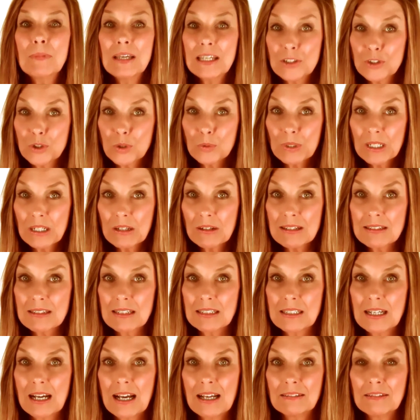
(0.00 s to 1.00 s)
my career as
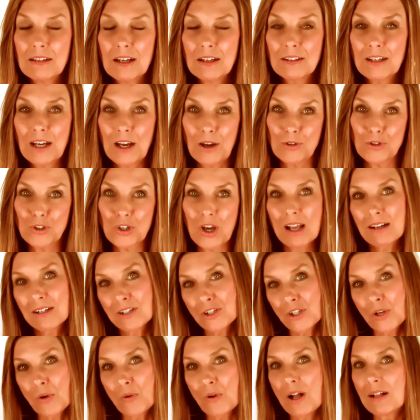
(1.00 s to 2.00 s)
a dialogue coach on a
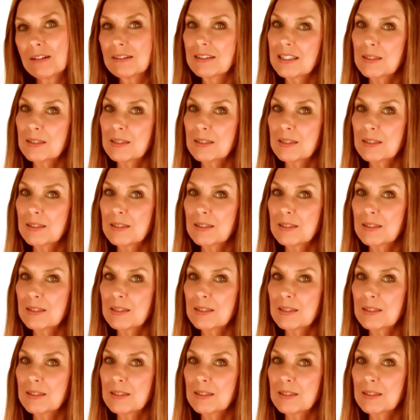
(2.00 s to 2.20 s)
show called